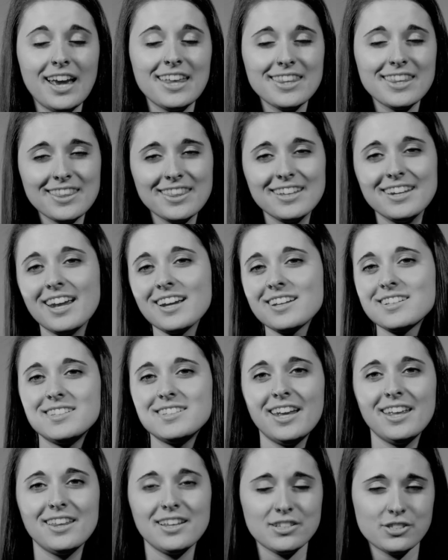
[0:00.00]
And then the
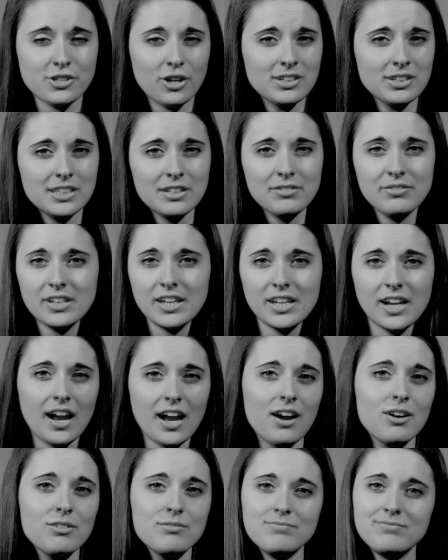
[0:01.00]
next day they start living it
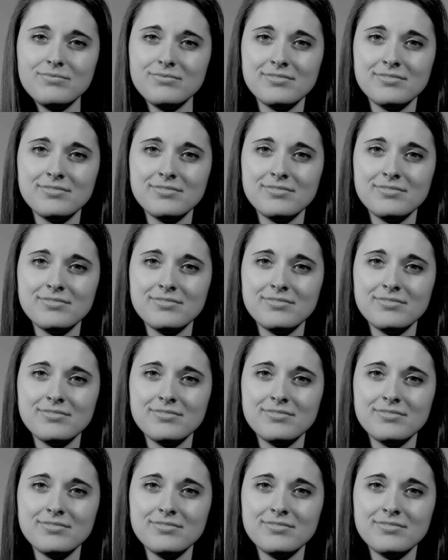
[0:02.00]
out.